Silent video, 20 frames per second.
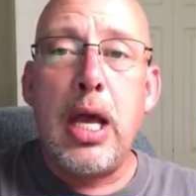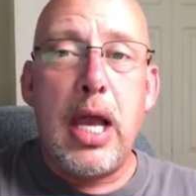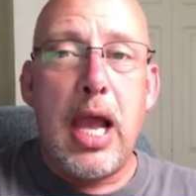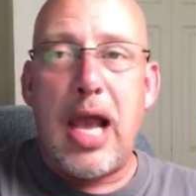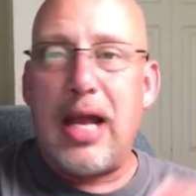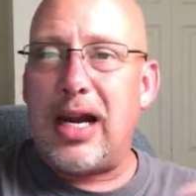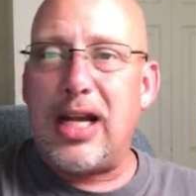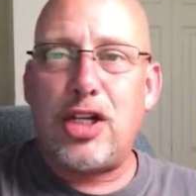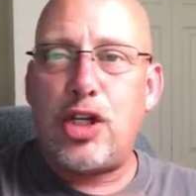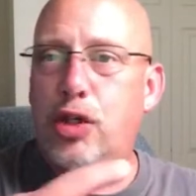
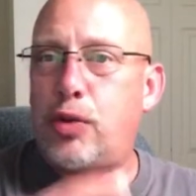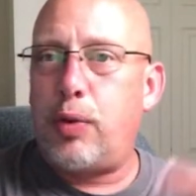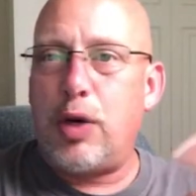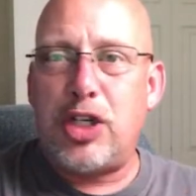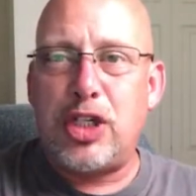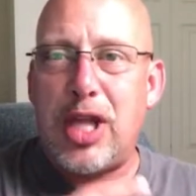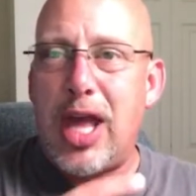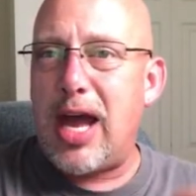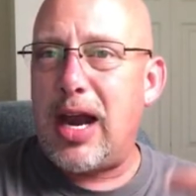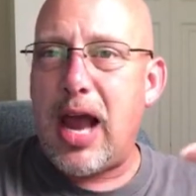And I just
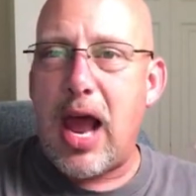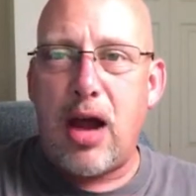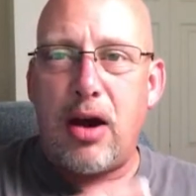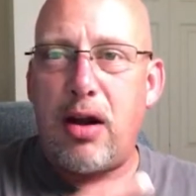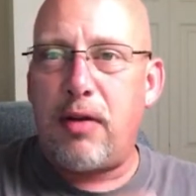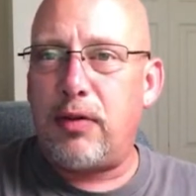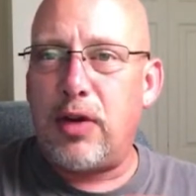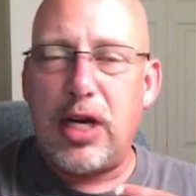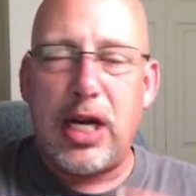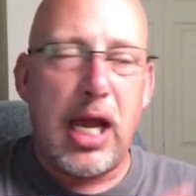switch that out
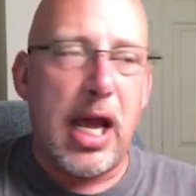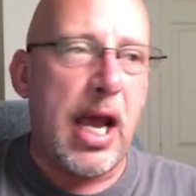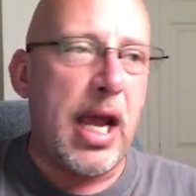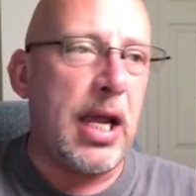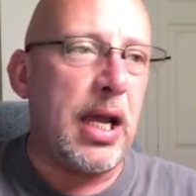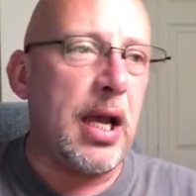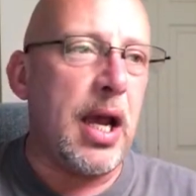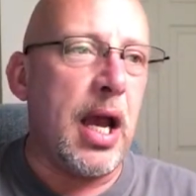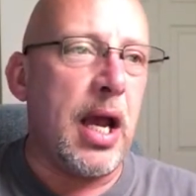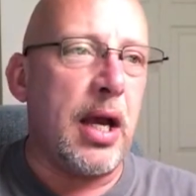every
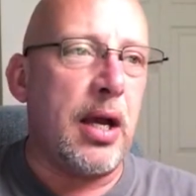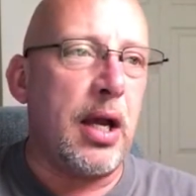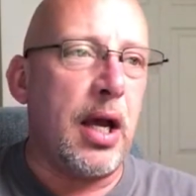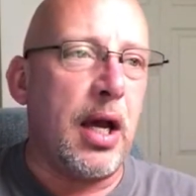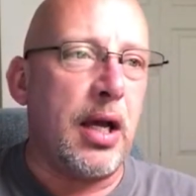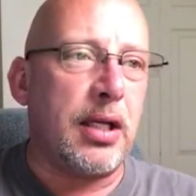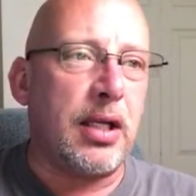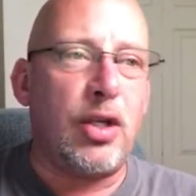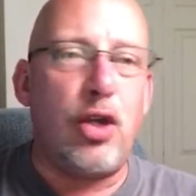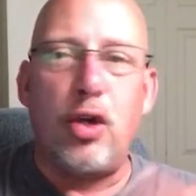day. And
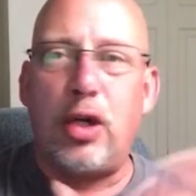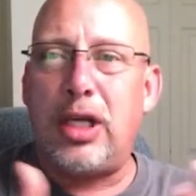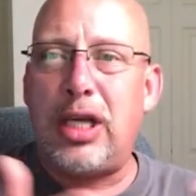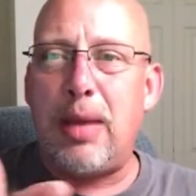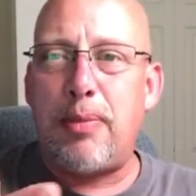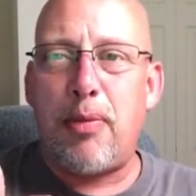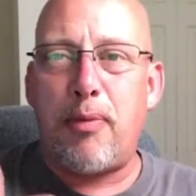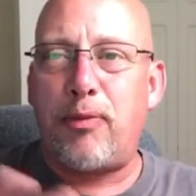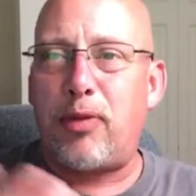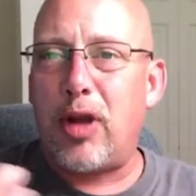uh, you can
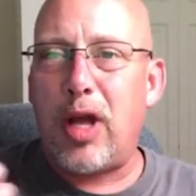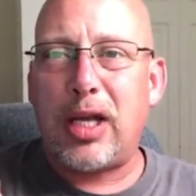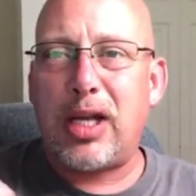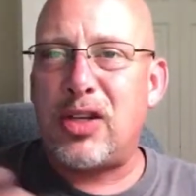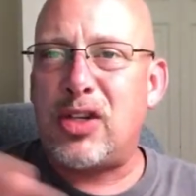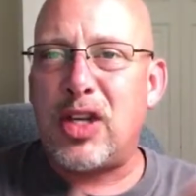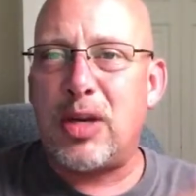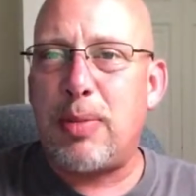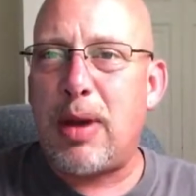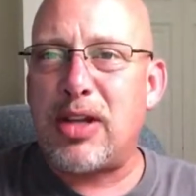keep them
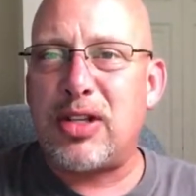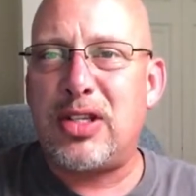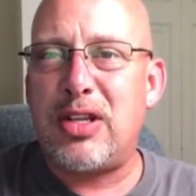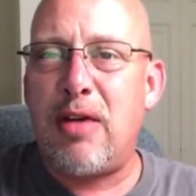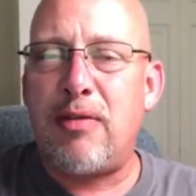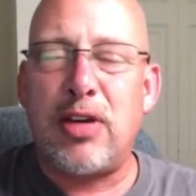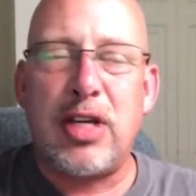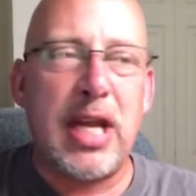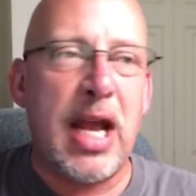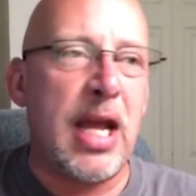for, like I said,
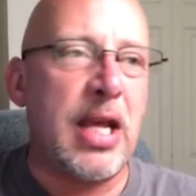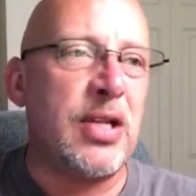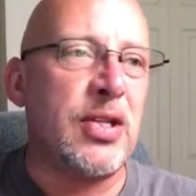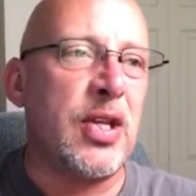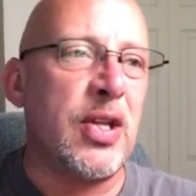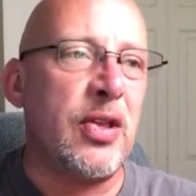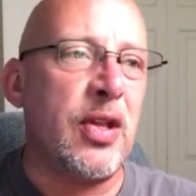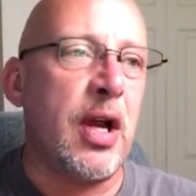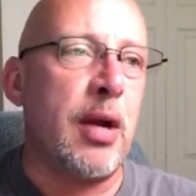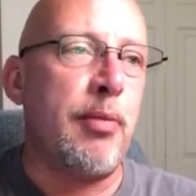about seven
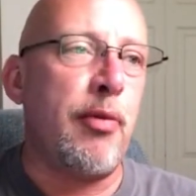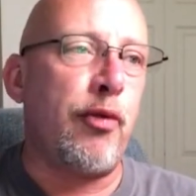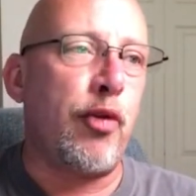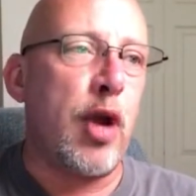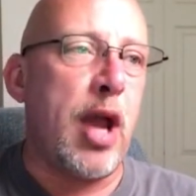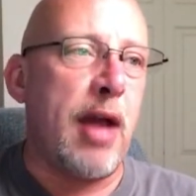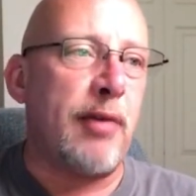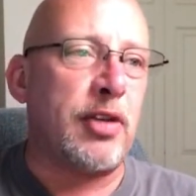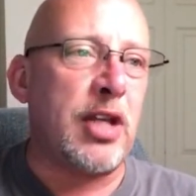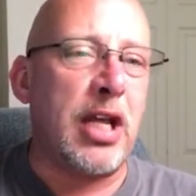days in there
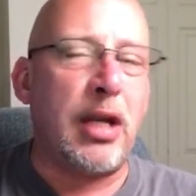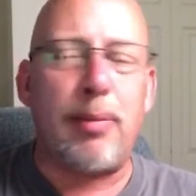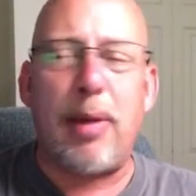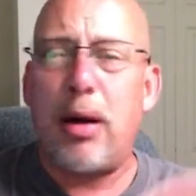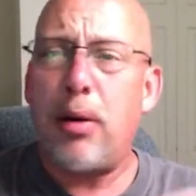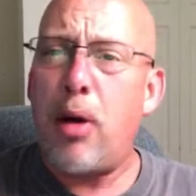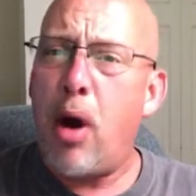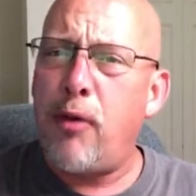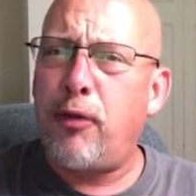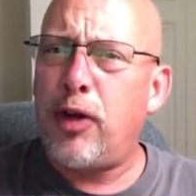before you have to
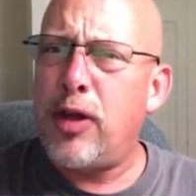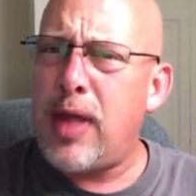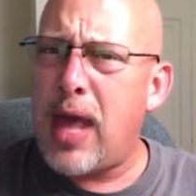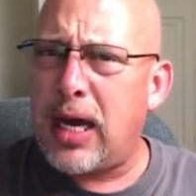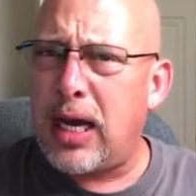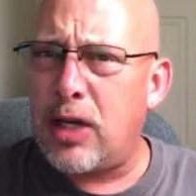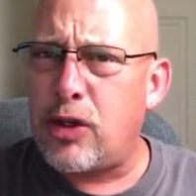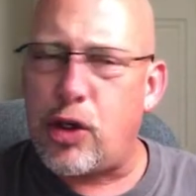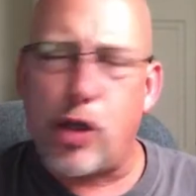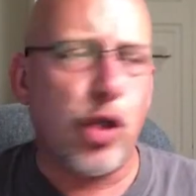incubate them. Hopefully
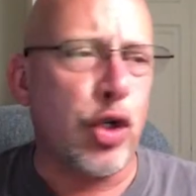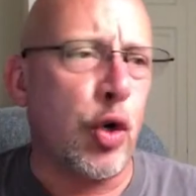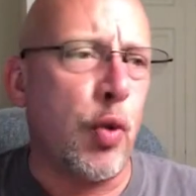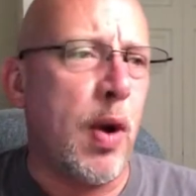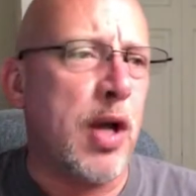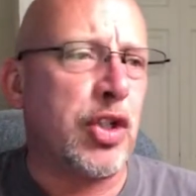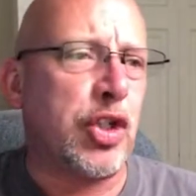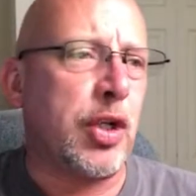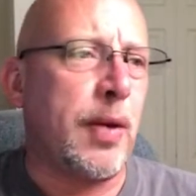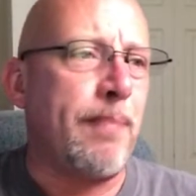that answers your
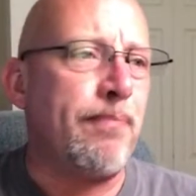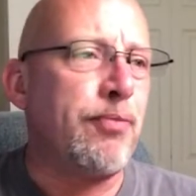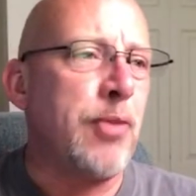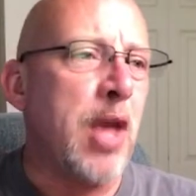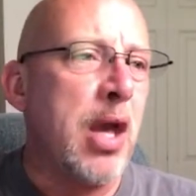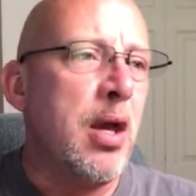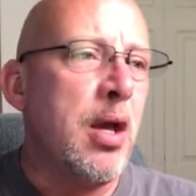question.